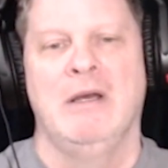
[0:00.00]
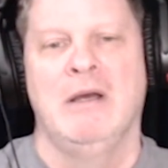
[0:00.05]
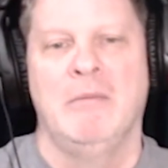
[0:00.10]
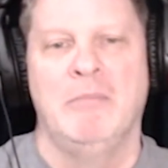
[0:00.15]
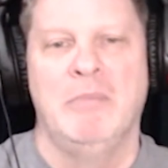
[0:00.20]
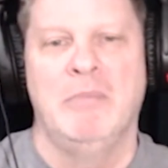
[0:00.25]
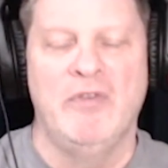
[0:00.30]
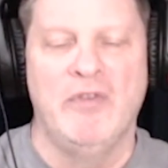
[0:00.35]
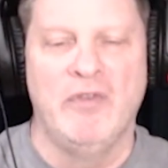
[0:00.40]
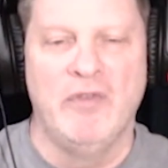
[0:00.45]

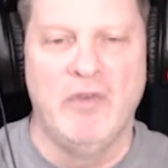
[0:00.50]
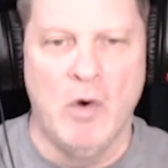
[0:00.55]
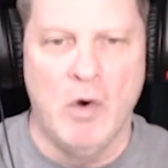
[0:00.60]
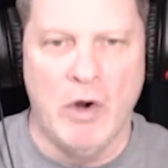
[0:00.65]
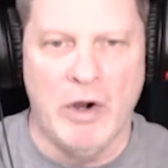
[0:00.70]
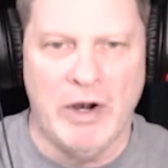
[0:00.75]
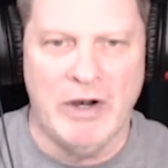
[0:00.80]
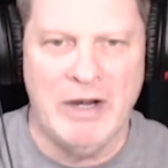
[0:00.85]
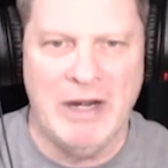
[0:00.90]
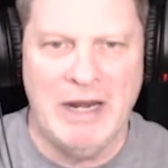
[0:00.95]

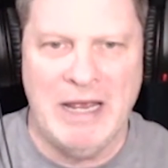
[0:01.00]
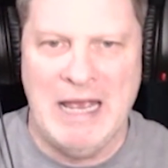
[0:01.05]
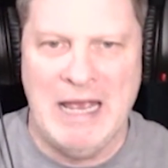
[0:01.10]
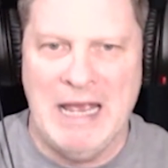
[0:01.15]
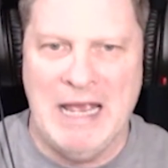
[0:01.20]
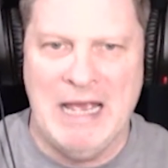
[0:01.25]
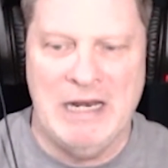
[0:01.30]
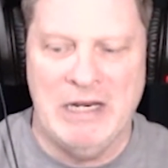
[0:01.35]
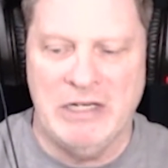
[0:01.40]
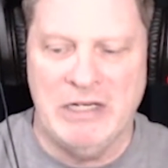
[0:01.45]
before,
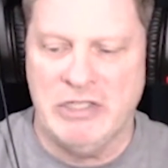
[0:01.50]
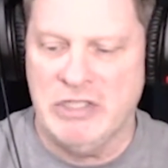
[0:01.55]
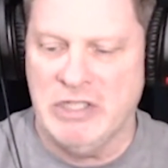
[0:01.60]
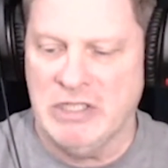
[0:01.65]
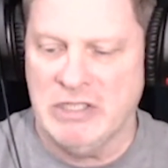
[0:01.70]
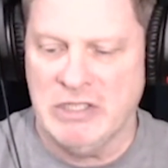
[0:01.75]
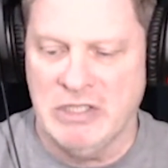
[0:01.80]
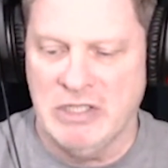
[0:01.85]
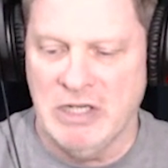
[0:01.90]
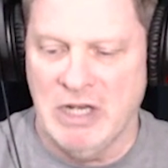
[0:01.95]
and it
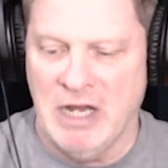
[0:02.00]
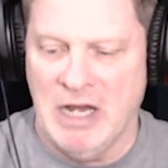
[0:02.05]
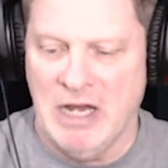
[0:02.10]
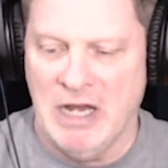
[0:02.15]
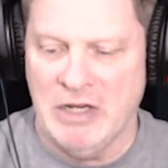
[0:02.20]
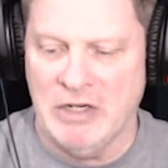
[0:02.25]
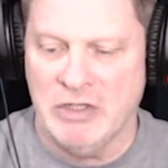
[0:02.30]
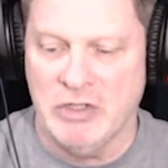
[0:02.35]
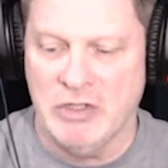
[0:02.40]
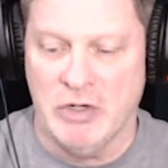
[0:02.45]
just
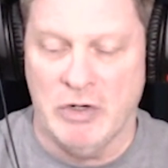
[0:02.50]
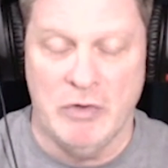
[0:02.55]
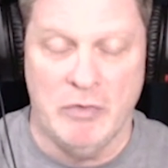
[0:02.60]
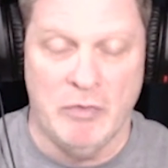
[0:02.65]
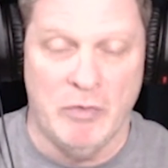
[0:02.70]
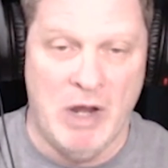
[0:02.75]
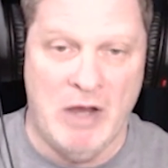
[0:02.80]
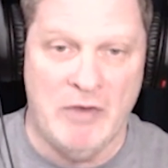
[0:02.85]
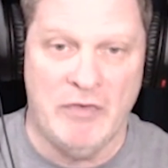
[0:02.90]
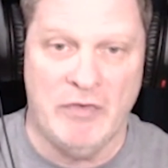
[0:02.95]
turned
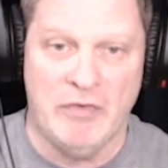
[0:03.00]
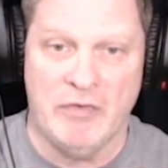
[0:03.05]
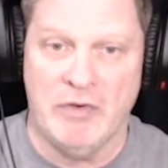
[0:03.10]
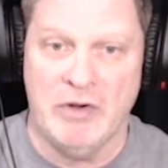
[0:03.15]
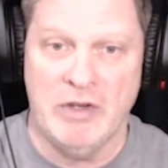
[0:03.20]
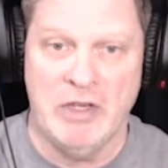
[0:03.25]
rough.